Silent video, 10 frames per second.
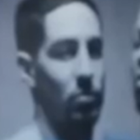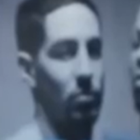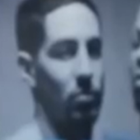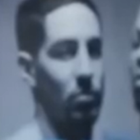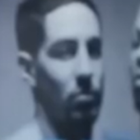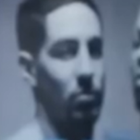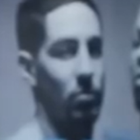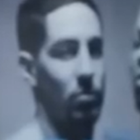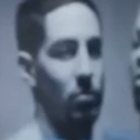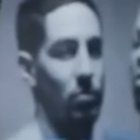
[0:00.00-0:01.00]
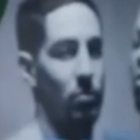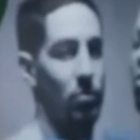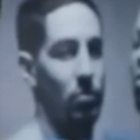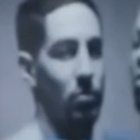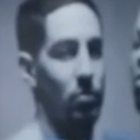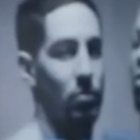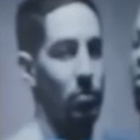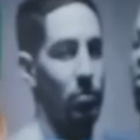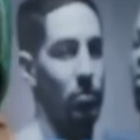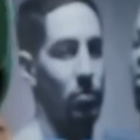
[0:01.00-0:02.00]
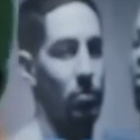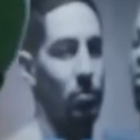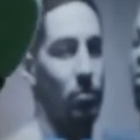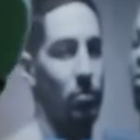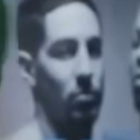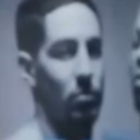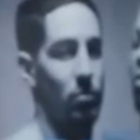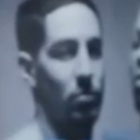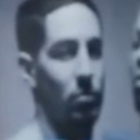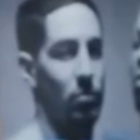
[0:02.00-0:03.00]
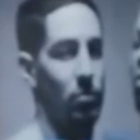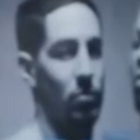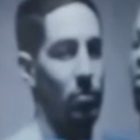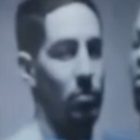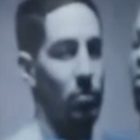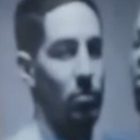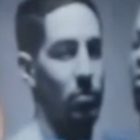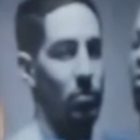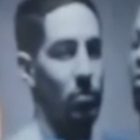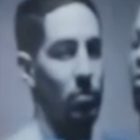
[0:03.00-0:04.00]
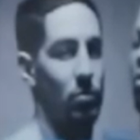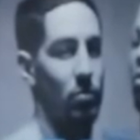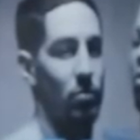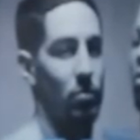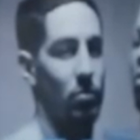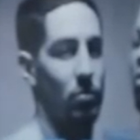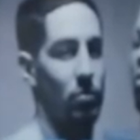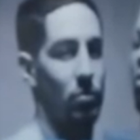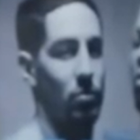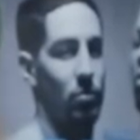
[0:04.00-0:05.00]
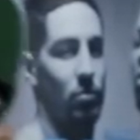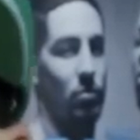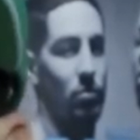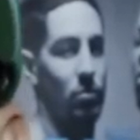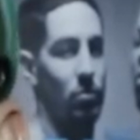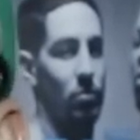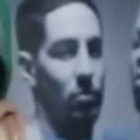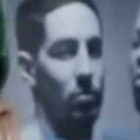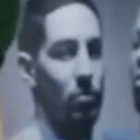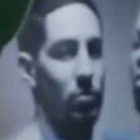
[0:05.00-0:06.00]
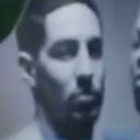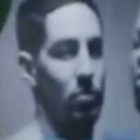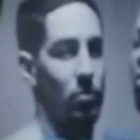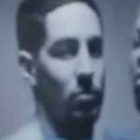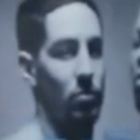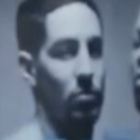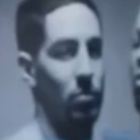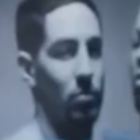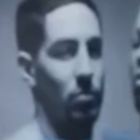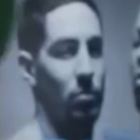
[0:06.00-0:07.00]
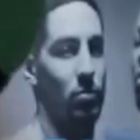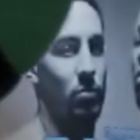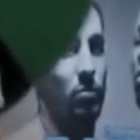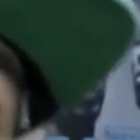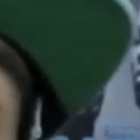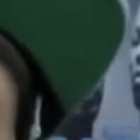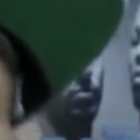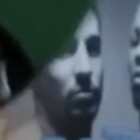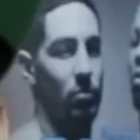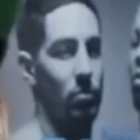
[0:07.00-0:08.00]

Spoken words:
This person isn't speaking.